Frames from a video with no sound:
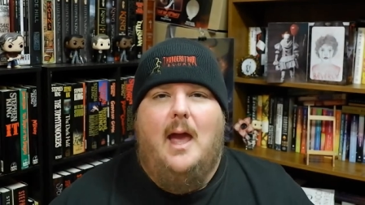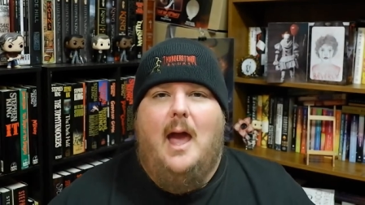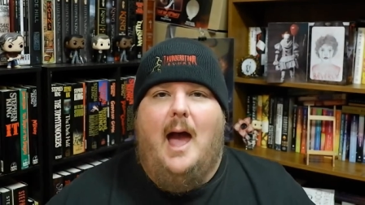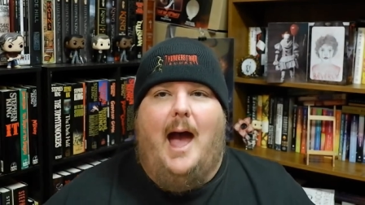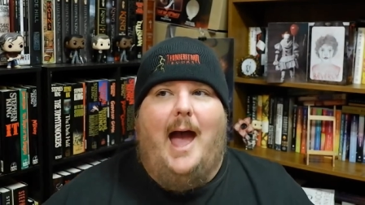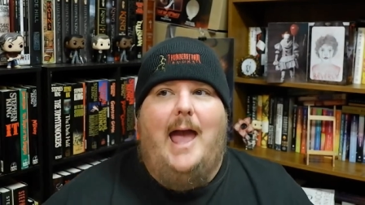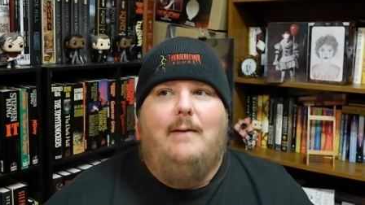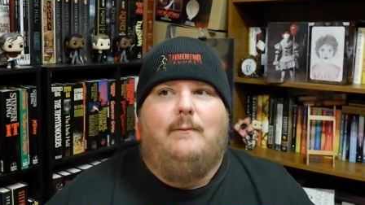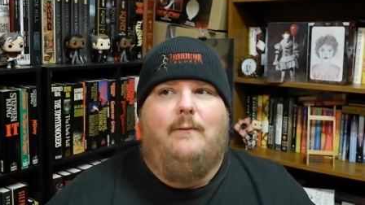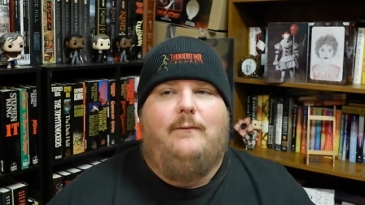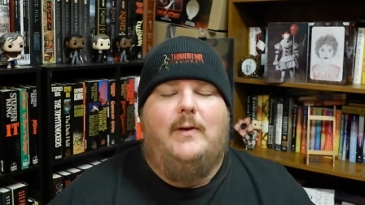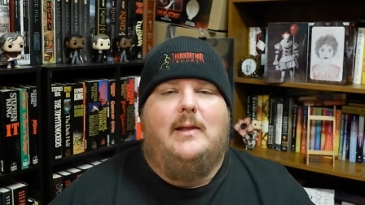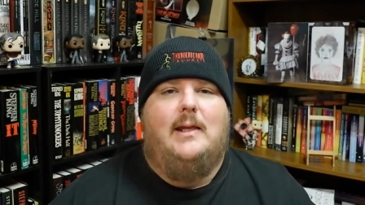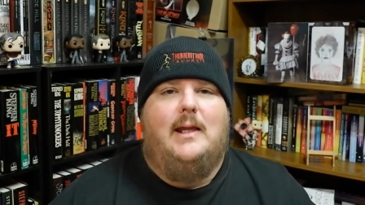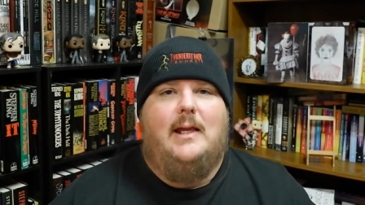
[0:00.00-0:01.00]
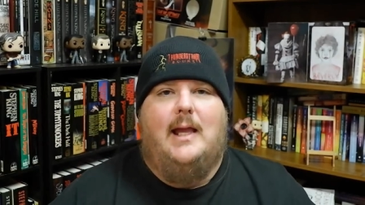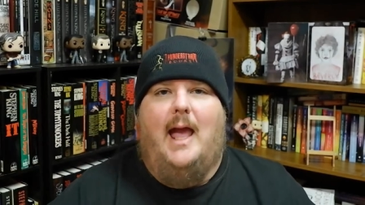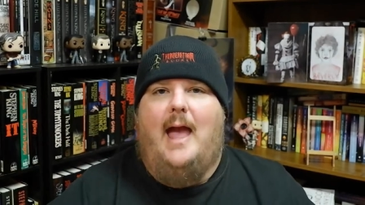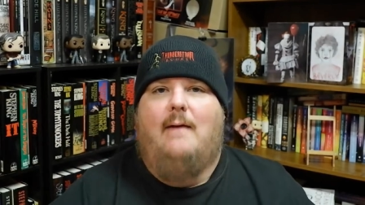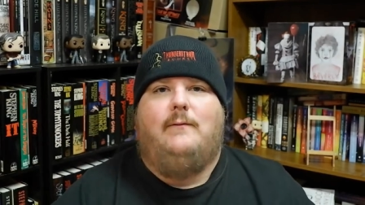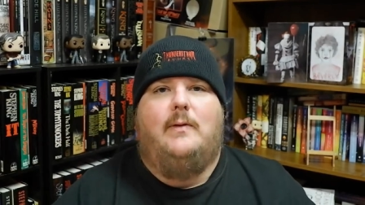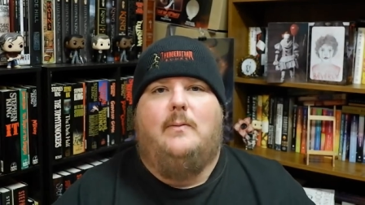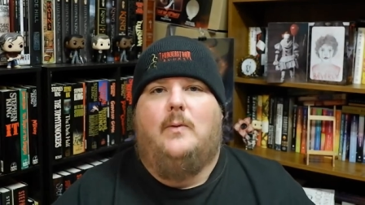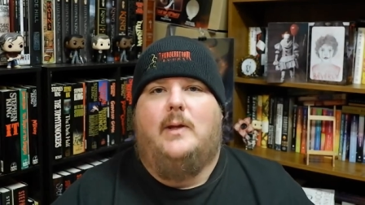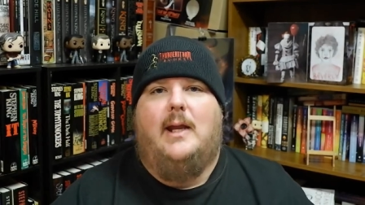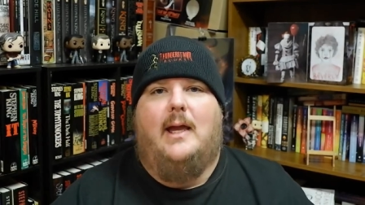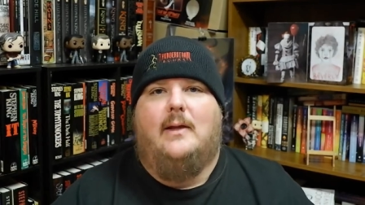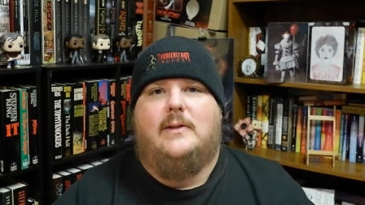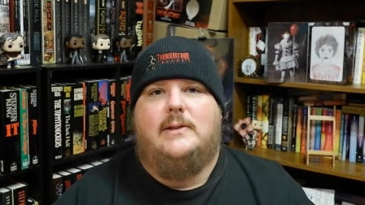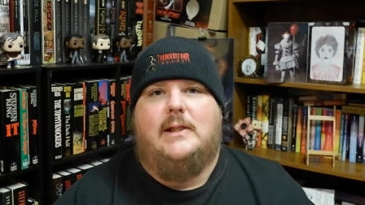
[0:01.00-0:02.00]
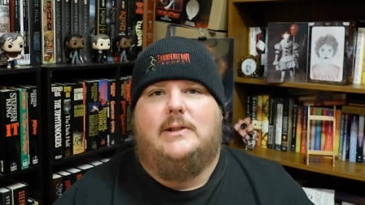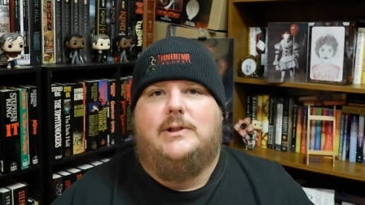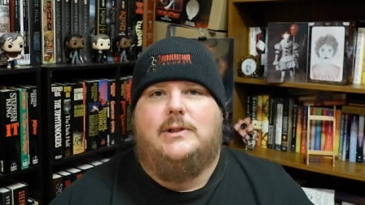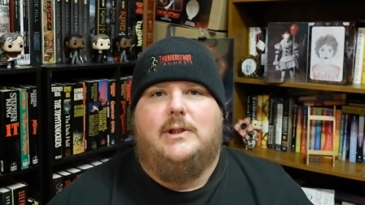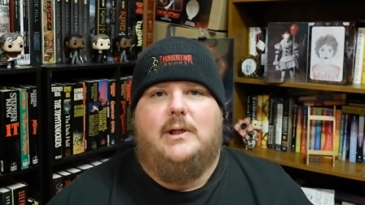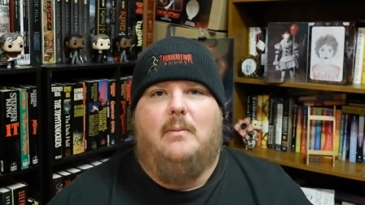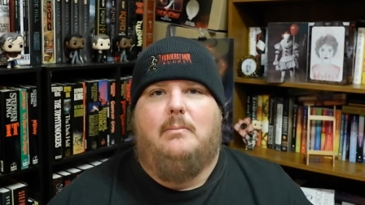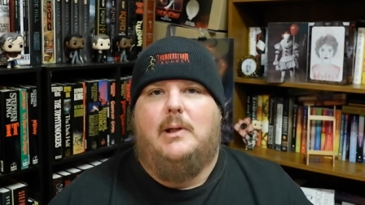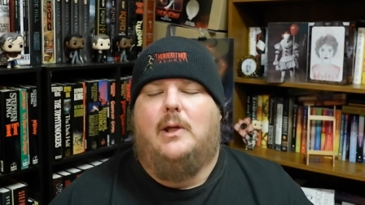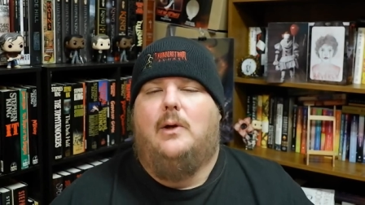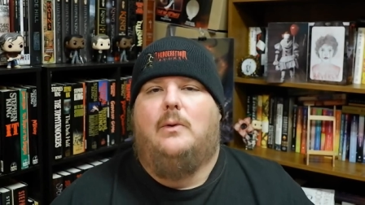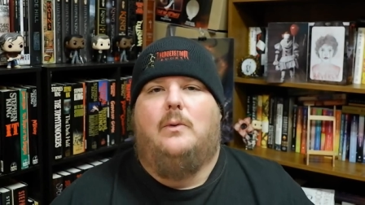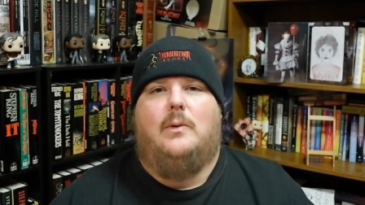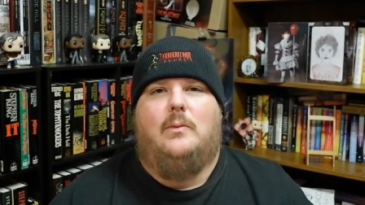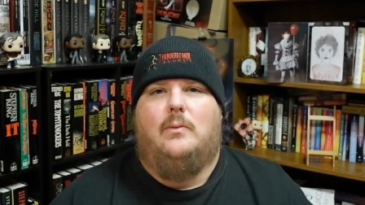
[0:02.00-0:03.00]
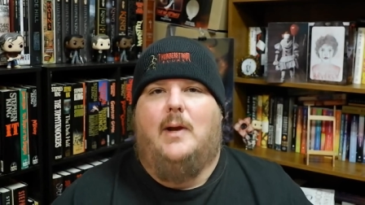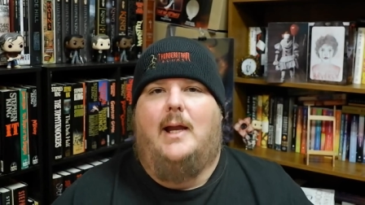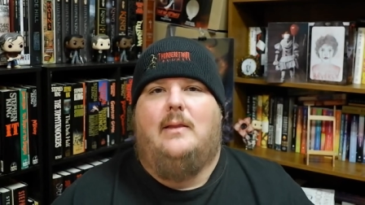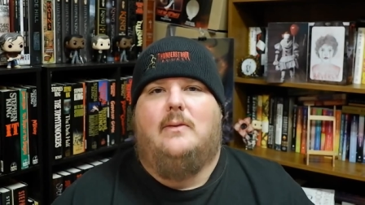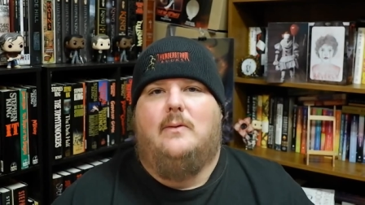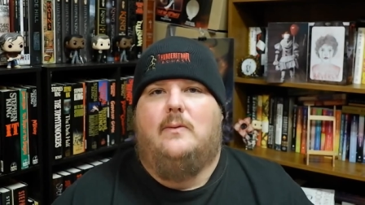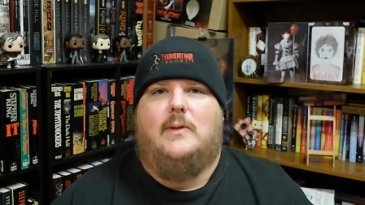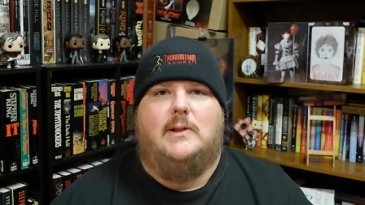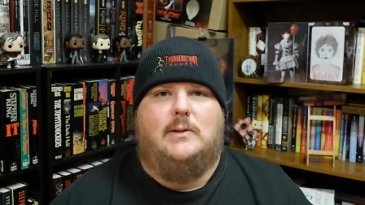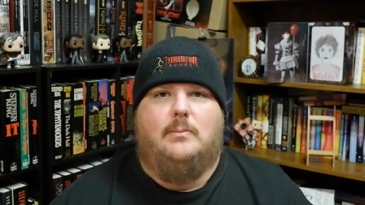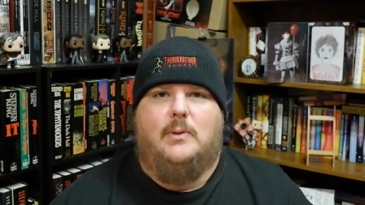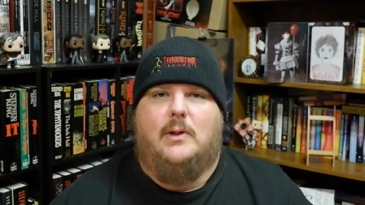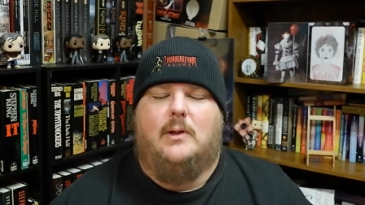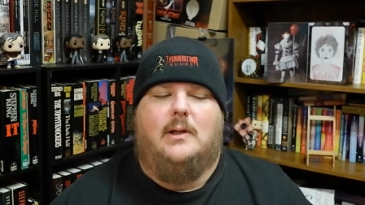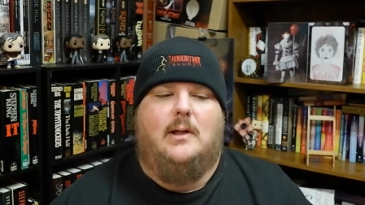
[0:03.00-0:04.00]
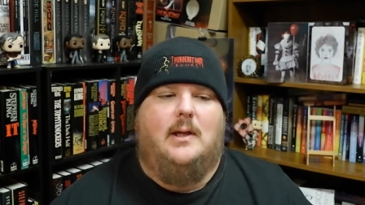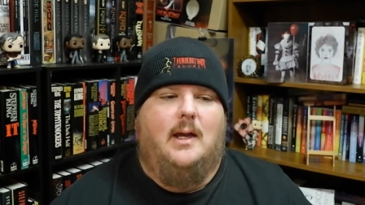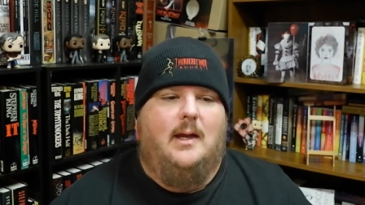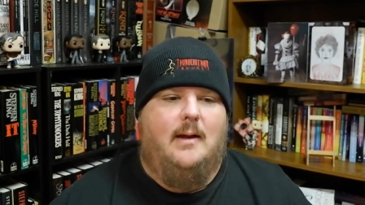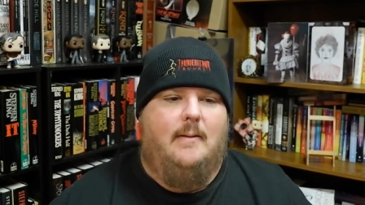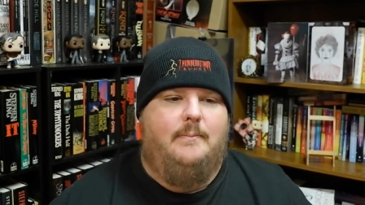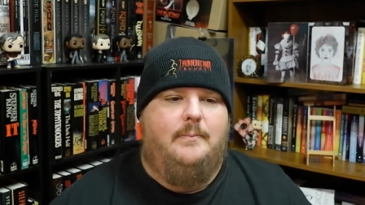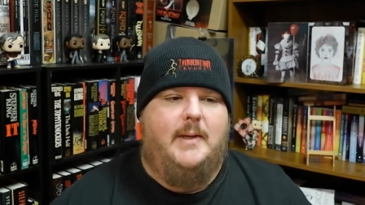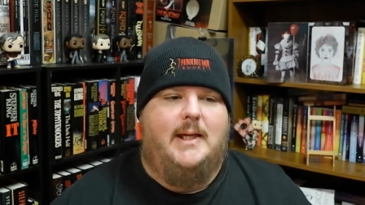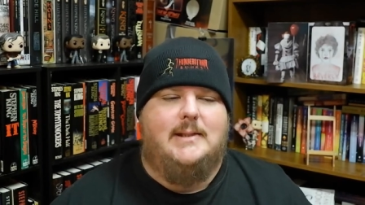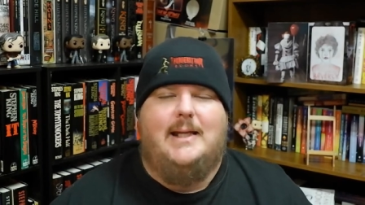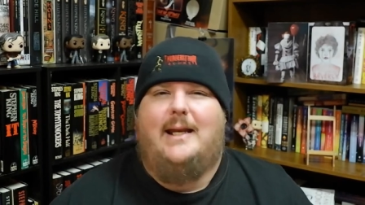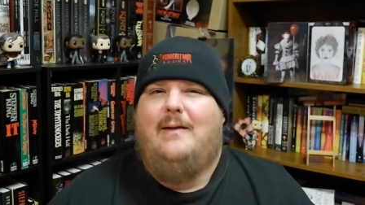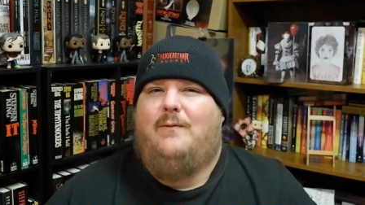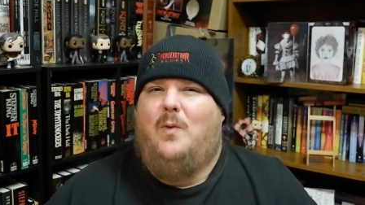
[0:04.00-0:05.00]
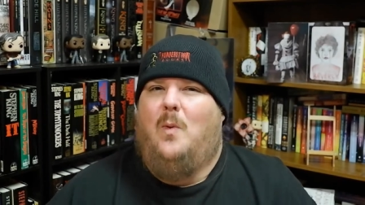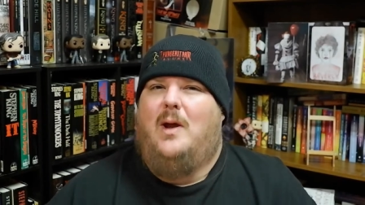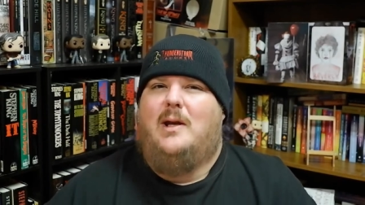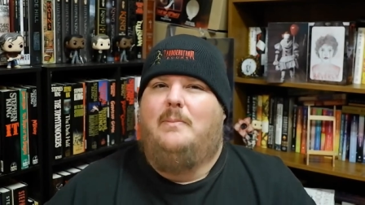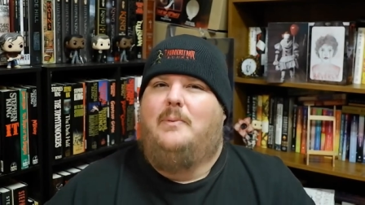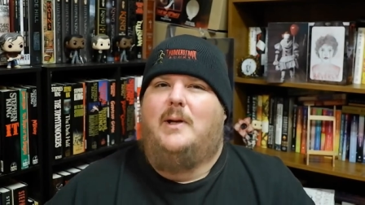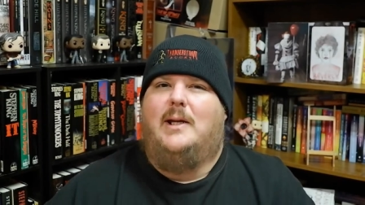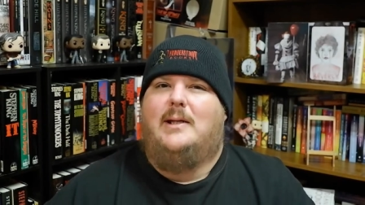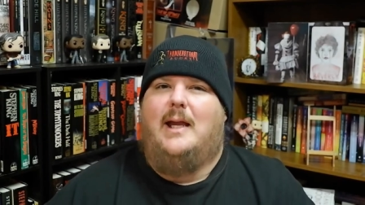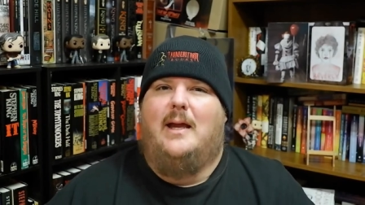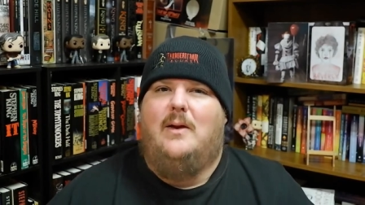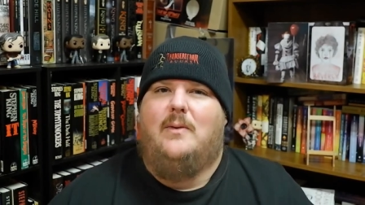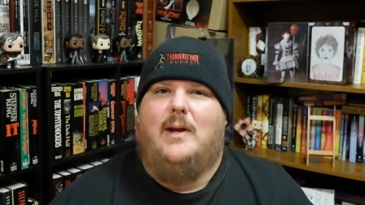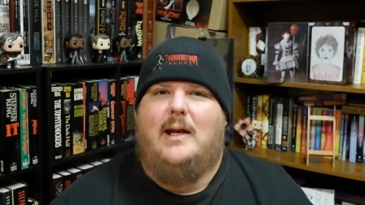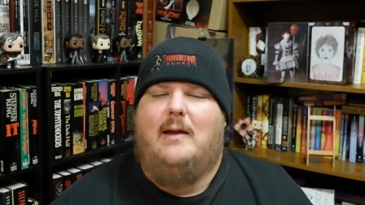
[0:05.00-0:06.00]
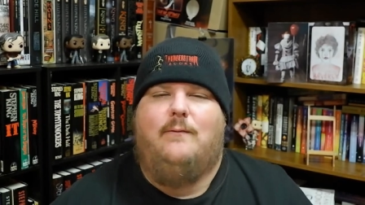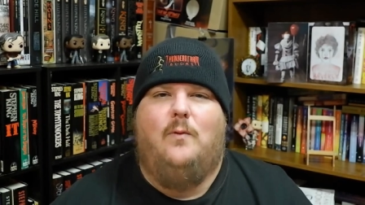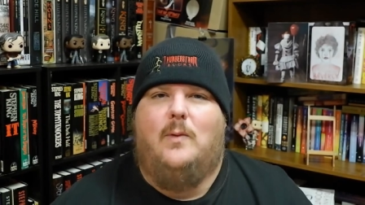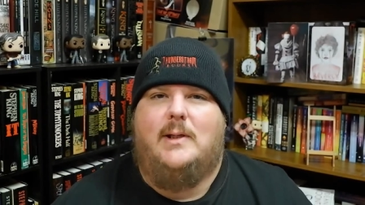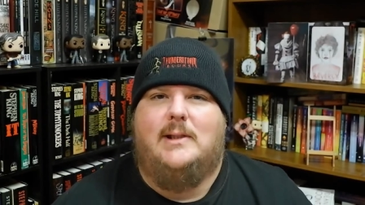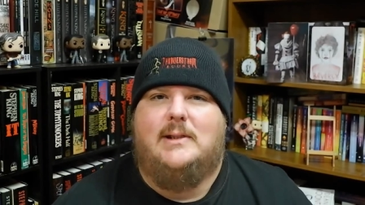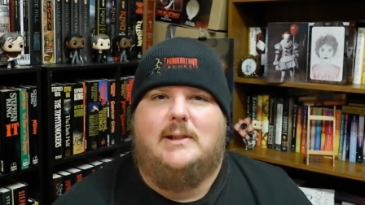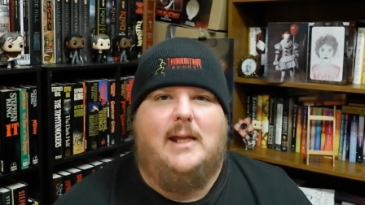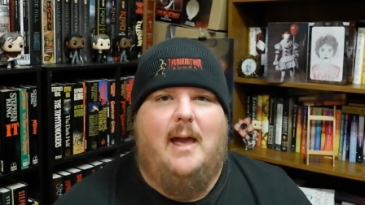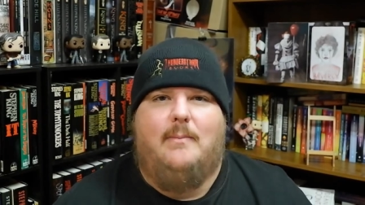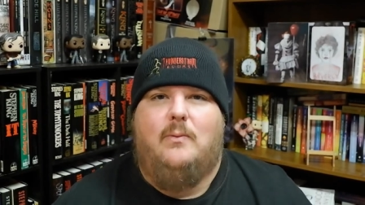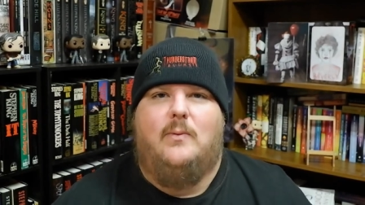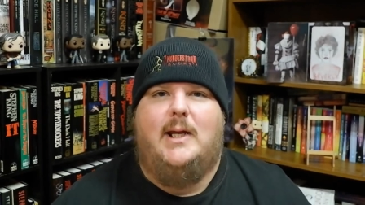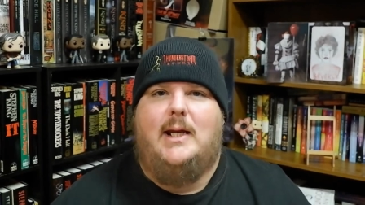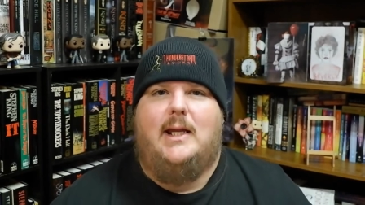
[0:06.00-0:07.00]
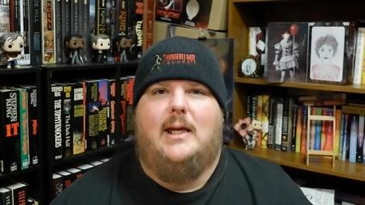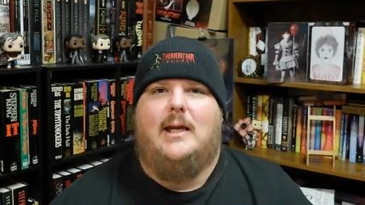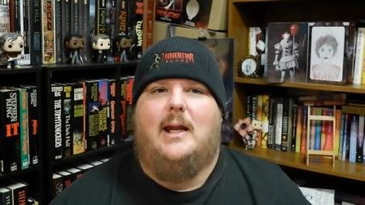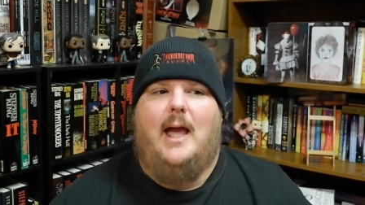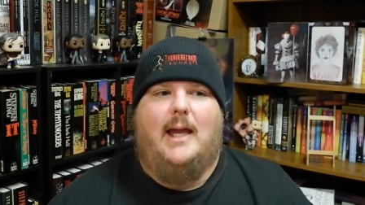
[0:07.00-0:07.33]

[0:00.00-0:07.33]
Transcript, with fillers: I have a feeling everyone else is just going to blow right through this book um, because I never wanted to put it down. I never wanted to stop reading it.